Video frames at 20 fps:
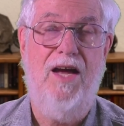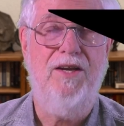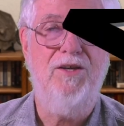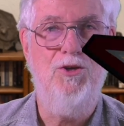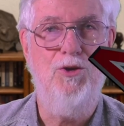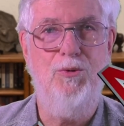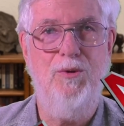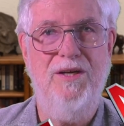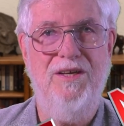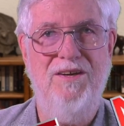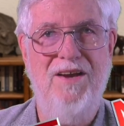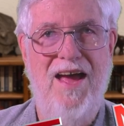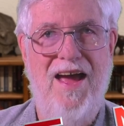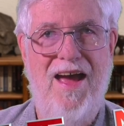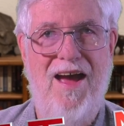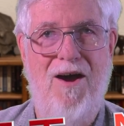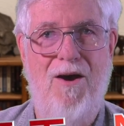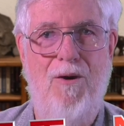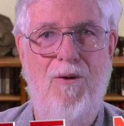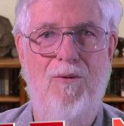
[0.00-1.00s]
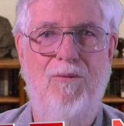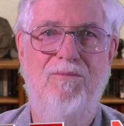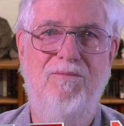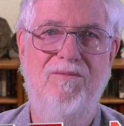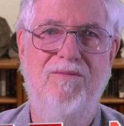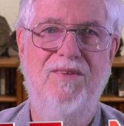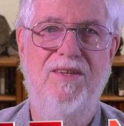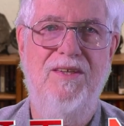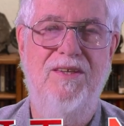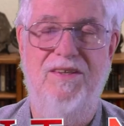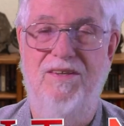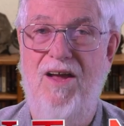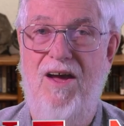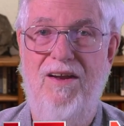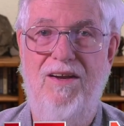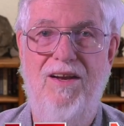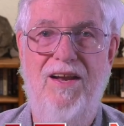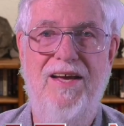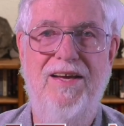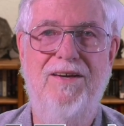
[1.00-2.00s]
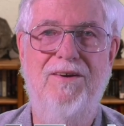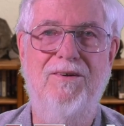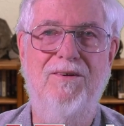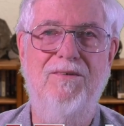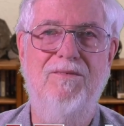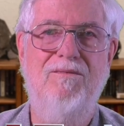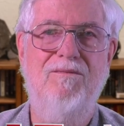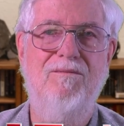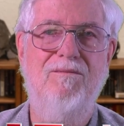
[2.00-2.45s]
do it now, not later.